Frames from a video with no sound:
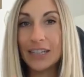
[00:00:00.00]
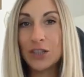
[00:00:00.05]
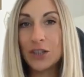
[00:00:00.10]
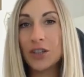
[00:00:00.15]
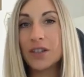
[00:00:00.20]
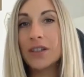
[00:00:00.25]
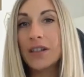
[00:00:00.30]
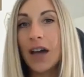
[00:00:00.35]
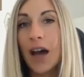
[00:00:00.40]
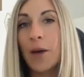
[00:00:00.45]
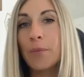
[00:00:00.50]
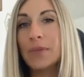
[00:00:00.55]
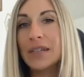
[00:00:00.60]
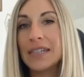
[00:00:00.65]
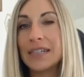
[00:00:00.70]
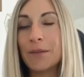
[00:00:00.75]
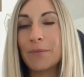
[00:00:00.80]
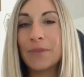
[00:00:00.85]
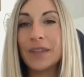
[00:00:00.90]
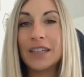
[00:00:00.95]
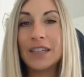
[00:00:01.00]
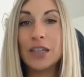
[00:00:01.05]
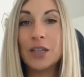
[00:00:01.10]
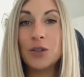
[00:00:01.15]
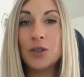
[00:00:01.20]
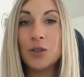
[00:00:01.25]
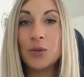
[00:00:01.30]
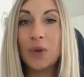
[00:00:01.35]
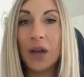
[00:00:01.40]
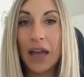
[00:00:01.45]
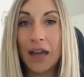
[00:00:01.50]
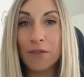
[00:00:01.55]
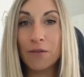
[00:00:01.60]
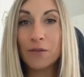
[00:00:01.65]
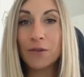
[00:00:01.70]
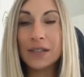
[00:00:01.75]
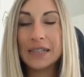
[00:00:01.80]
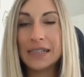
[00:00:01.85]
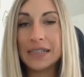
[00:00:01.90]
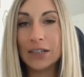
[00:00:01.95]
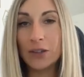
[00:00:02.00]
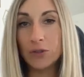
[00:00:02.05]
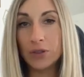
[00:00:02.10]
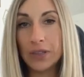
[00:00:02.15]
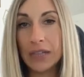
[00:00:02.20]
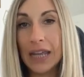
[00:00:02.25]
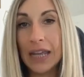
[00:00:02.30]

It should not be something that you do every single